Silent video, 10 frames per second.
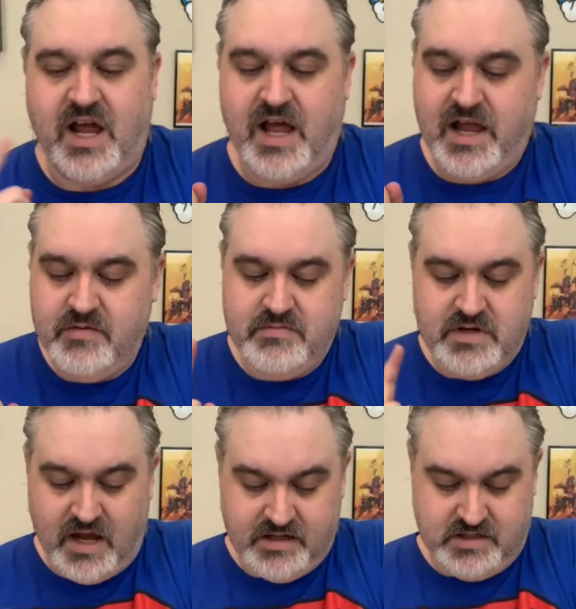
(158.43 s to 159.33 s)
I am
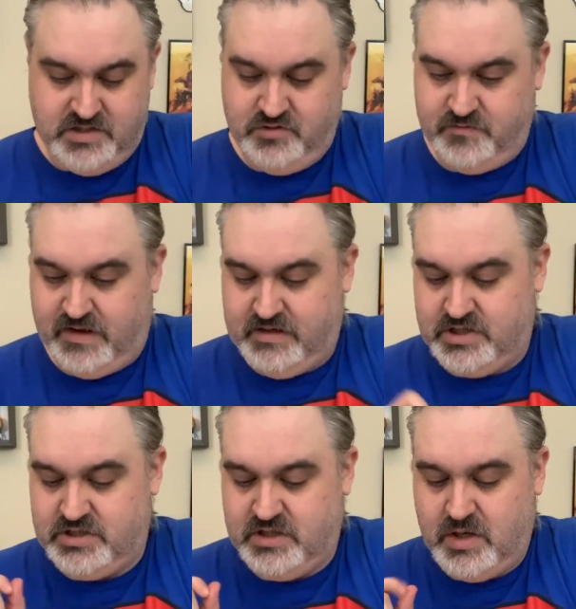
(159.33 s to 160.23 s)
not gonna do a
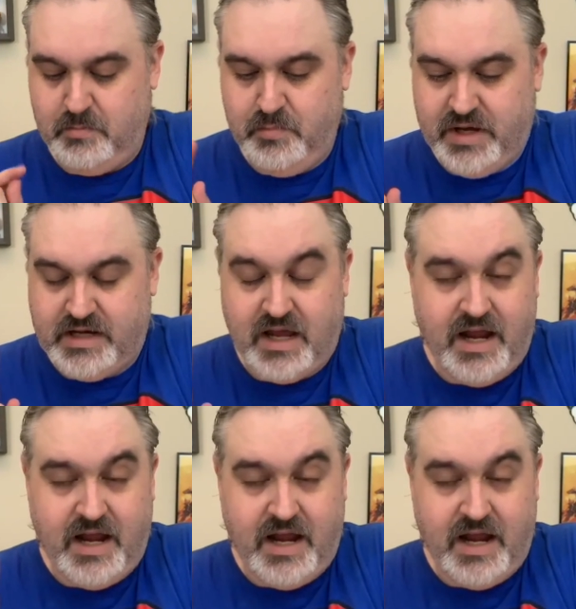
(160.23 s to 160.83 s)
foundation, but